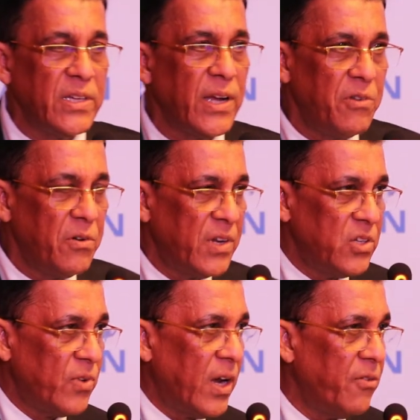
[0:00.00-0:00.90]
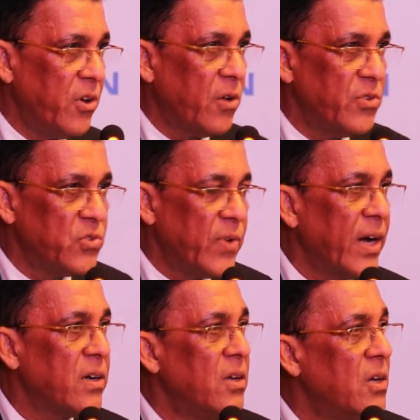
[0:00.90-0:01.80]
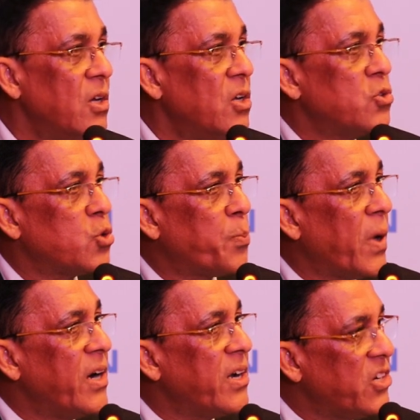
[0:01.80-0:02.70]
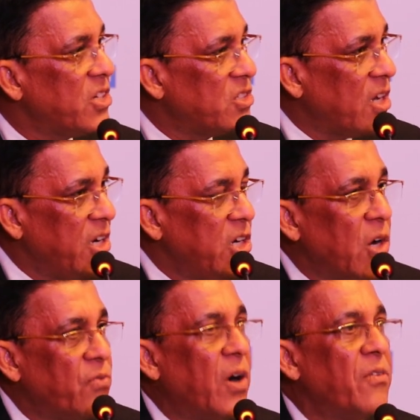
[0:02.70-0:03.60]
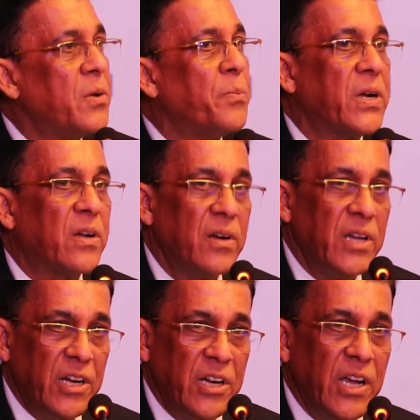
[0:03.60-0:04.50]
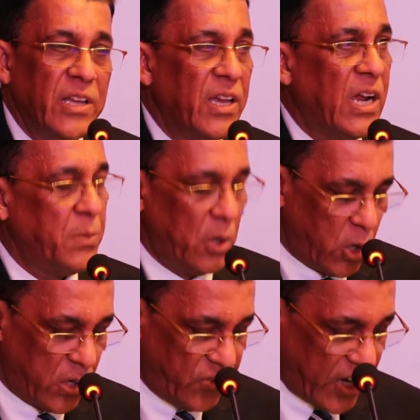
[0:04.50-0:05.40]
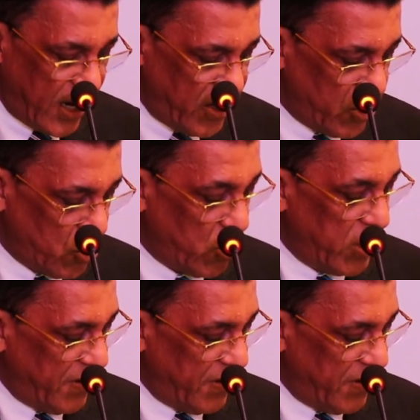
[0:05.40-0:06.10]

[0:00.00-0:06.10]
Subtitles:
I think everyone is well aware of this fact. So plantation is the need of our, but in India there has been a lot of challenges.